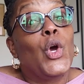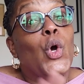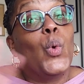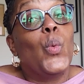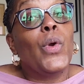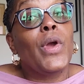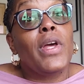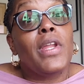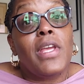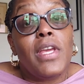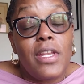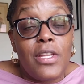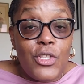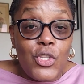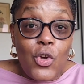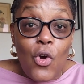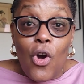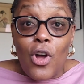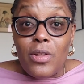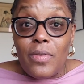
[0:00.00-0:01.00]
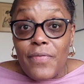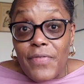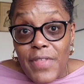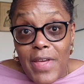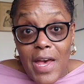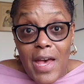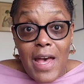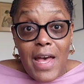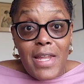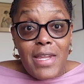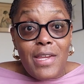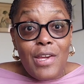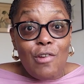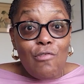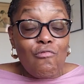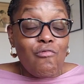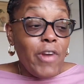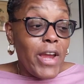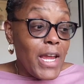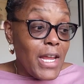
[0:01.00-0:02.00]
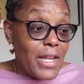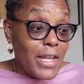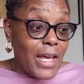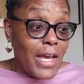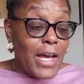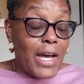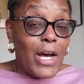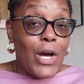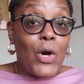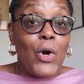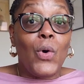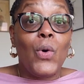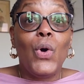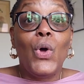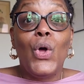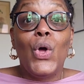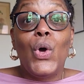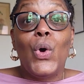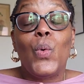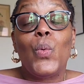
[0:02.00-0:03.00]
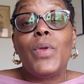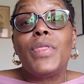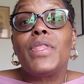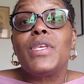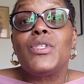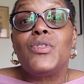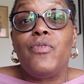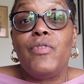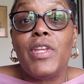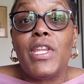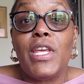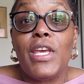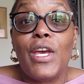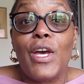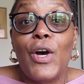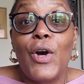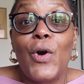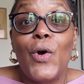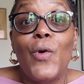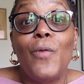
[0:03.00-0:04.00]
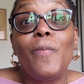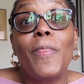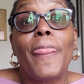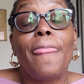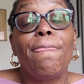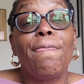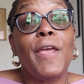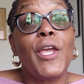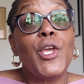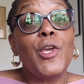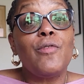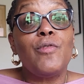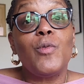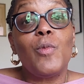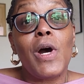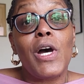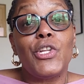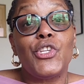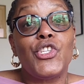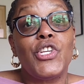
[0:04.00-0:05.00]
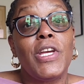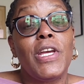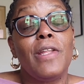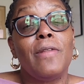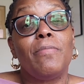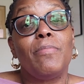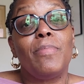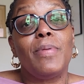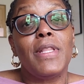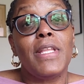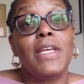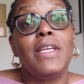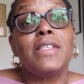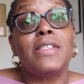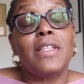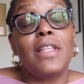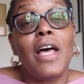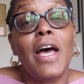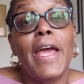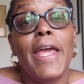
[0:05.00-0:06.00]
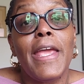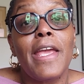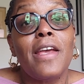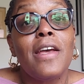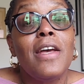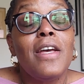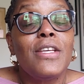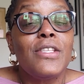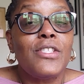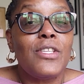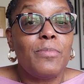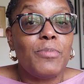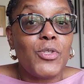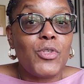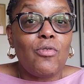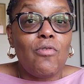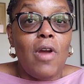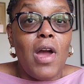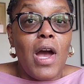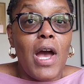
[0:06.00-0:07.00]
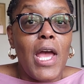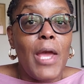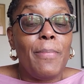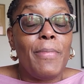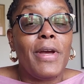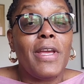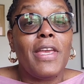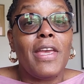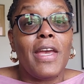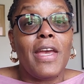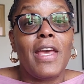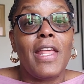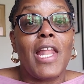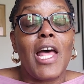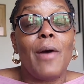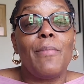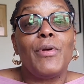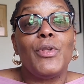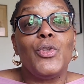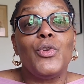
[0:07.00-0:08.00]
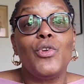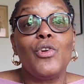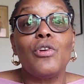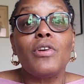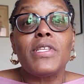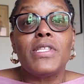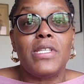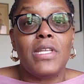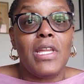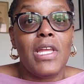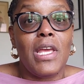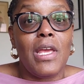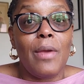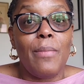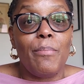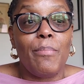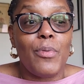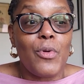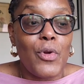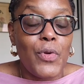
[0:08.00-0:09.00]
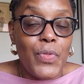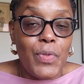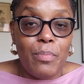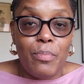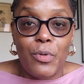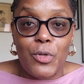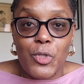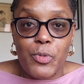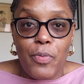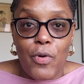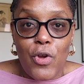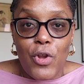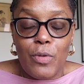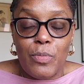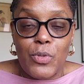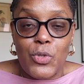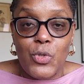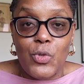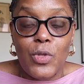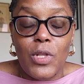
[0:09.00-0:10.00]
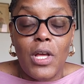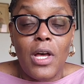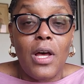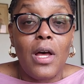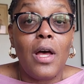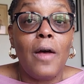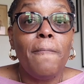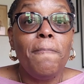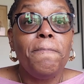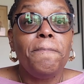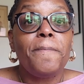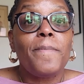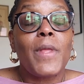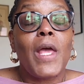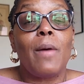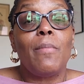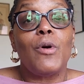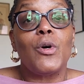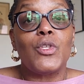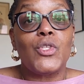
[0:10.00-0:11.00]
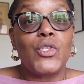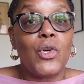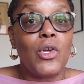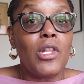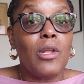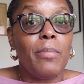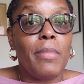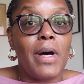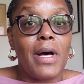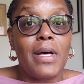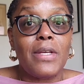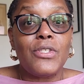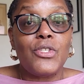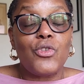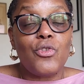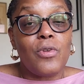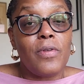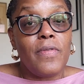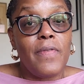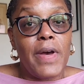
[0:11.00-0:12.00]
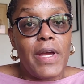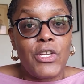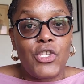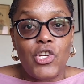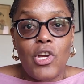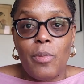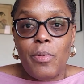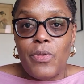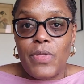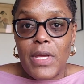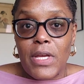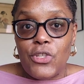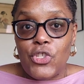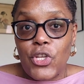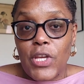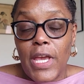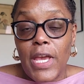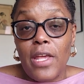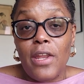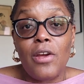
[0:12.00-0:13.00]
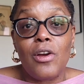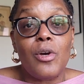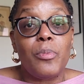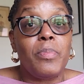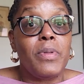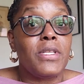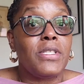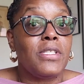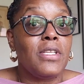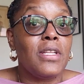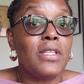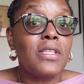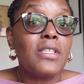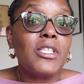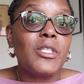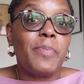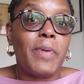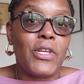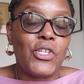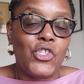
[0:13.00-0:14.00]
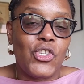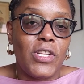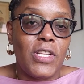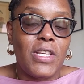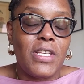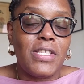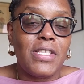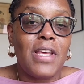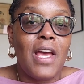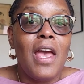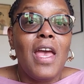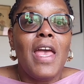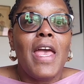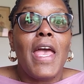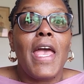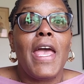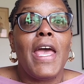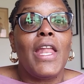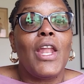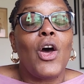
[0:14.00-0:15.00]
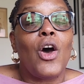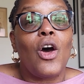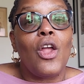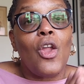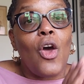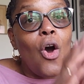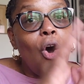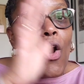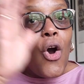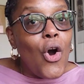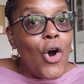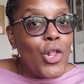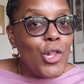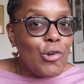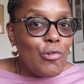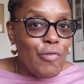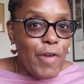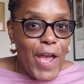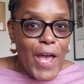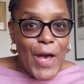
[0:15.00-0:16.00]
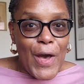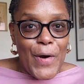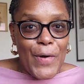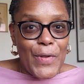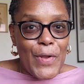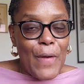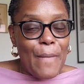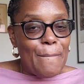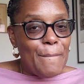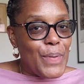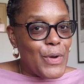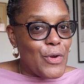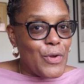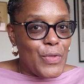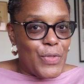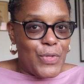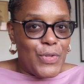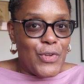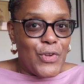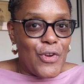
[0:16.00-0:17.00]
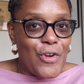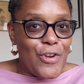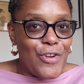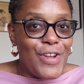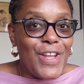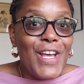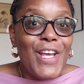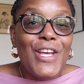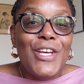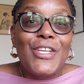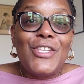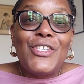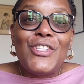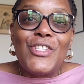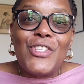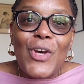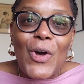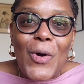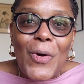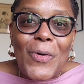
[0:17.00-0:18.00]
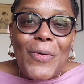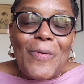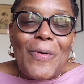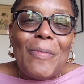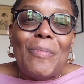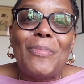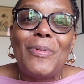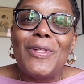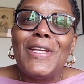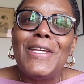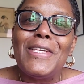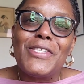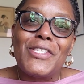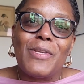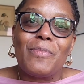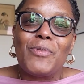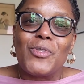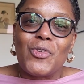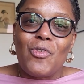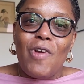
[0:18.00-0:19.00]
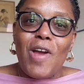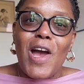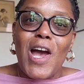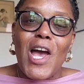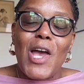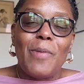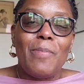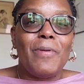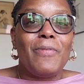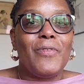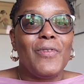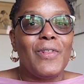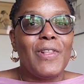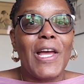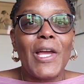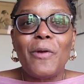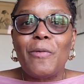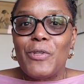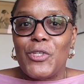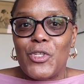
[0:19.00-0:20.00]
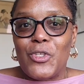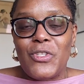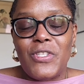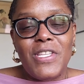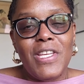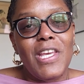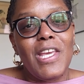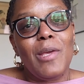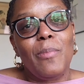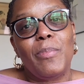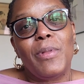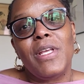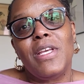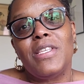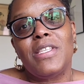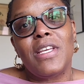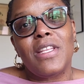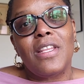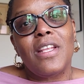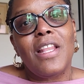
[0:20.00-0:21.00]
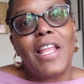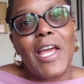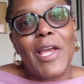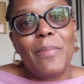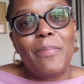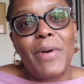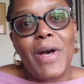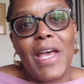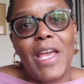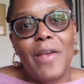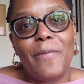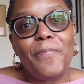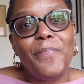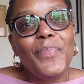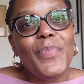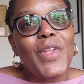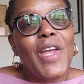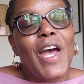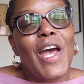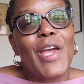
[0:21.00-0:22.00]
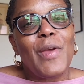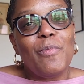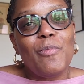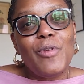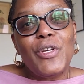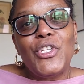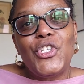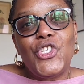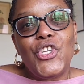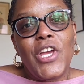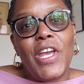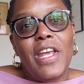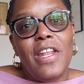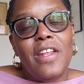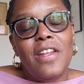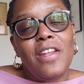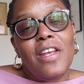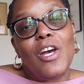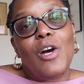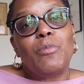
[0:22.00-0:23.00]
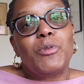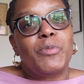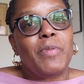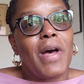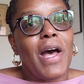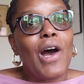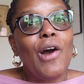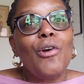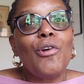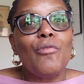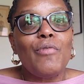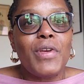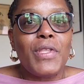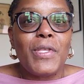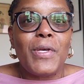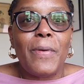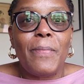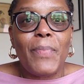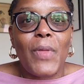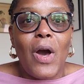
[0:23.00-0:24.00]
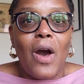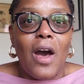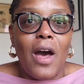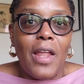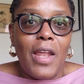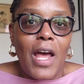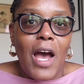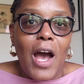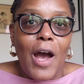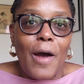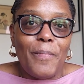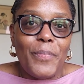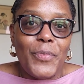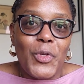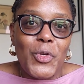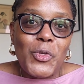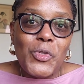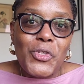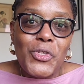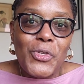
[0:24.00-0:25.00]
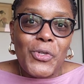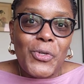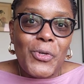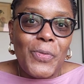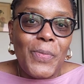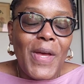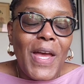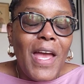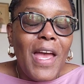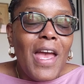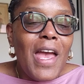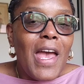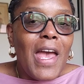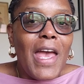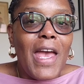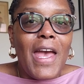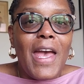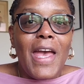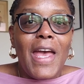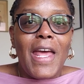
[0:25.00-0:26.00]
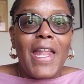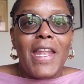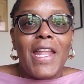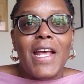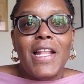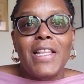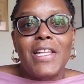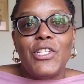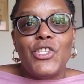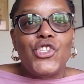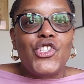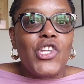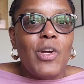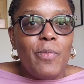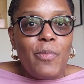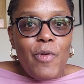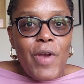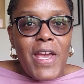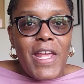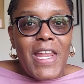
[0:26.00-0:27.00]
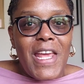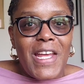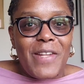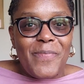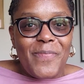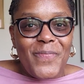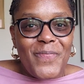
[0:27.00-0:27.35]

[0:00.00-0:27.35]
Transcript: We're going to get into all of that right now with this video. Thank you for watching. Please like, subscribe. Again, I'm a New York City birth and postpartum doula. I'm also a Lamaze certified childbirth educator, a placenta specialist, and an all-around birth nerd. So please subscribe. If you like what you see, please hit the like button. I appreciate it. It helps my algorithm on YouTube. And let's jump right in.